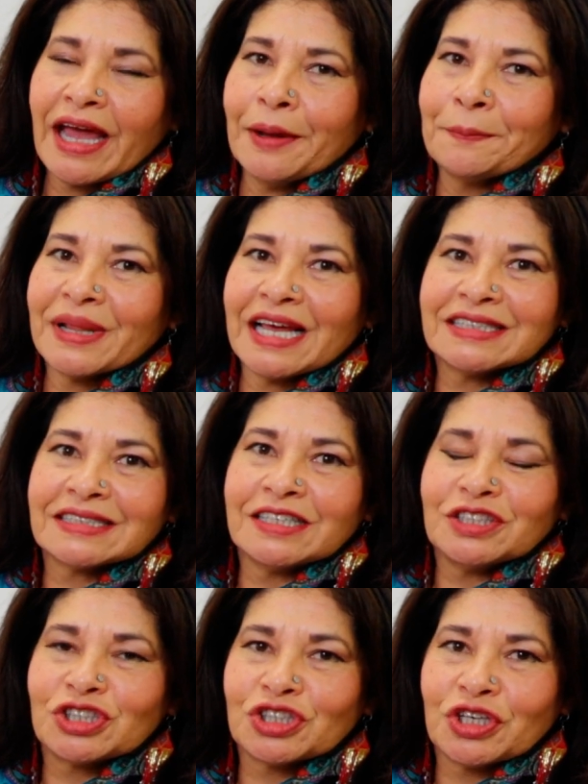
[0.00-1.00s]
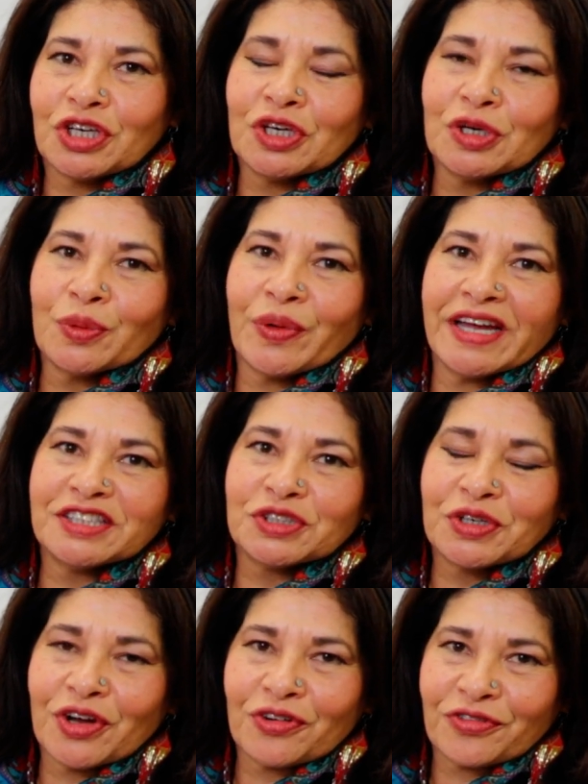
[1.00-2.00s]
and blessings to you and
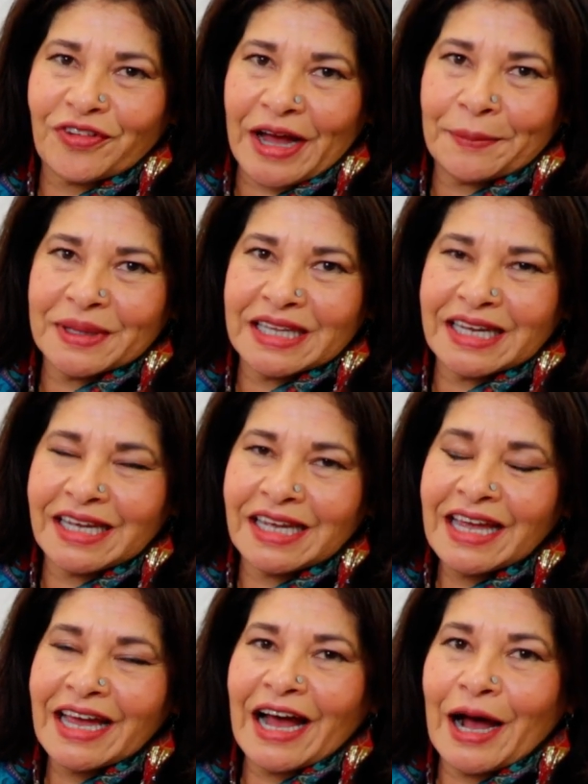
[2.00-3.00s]
to your family.